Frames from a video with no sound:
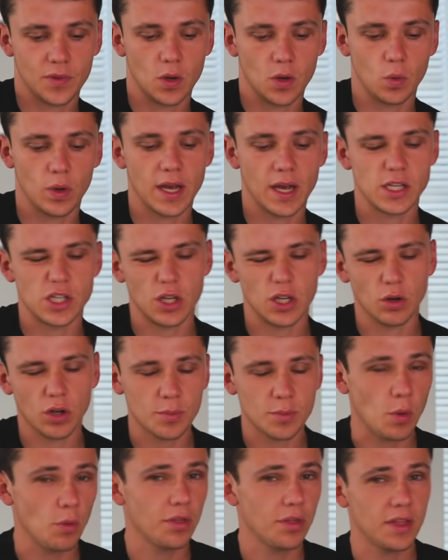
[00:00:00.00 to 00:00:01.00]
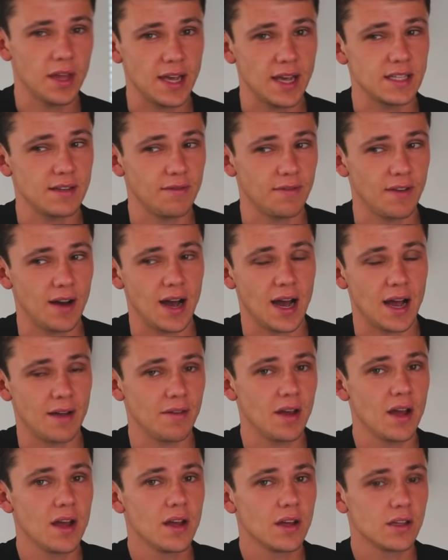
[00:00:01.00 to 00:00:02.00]
Okay, so you're looking about
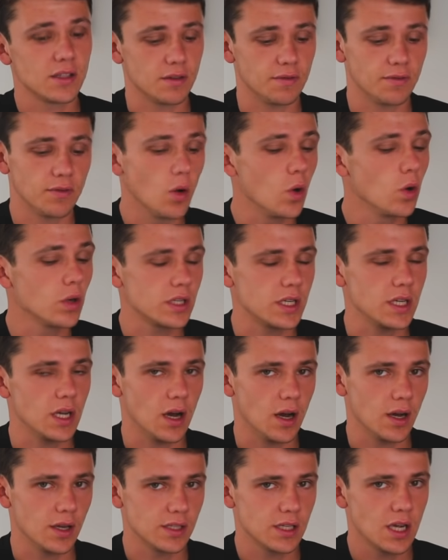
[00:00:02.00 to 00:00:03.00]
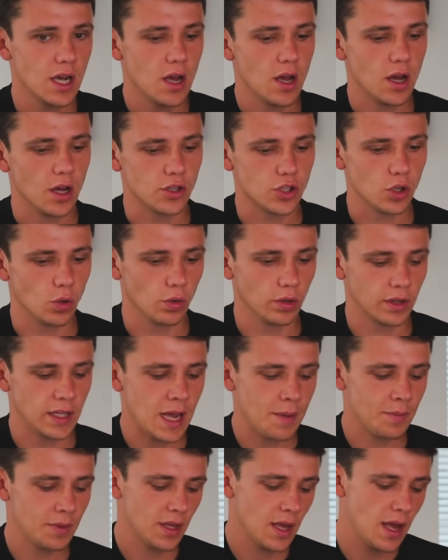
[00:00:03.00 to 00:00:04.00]
35 to 40 yards of total
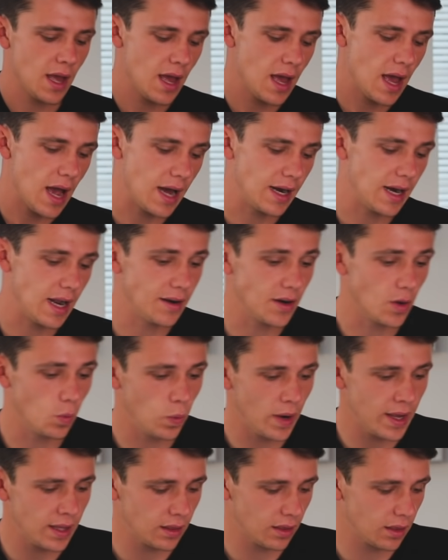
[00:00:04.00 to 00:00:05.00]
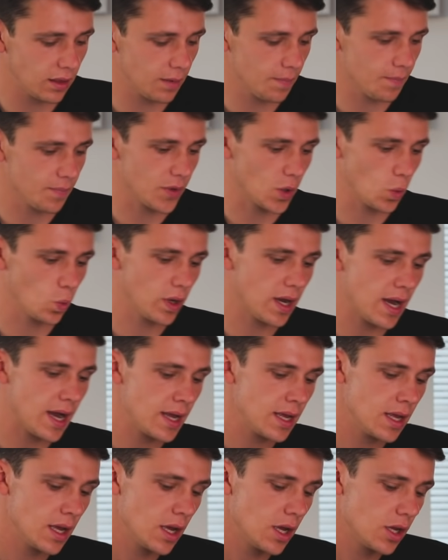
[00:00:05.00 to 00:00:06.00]
depth, and then the width.
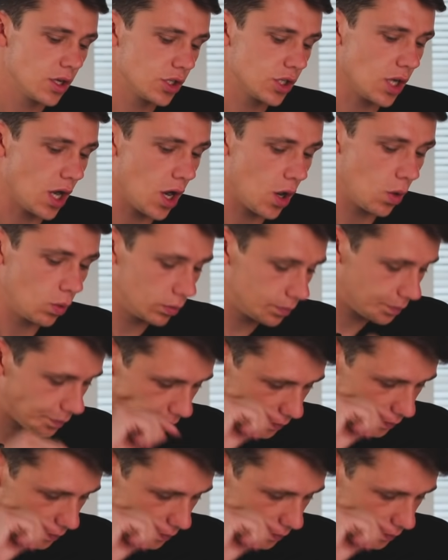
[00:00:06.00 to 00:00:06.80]
Okay, so